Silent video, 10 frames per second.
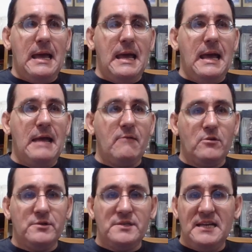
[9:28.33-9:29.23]
And of
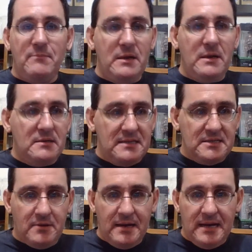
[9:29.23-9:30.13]
course, he builds his
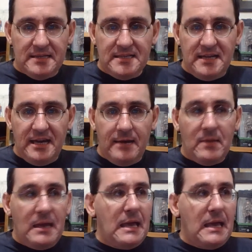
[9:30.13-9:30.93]
grand scheme.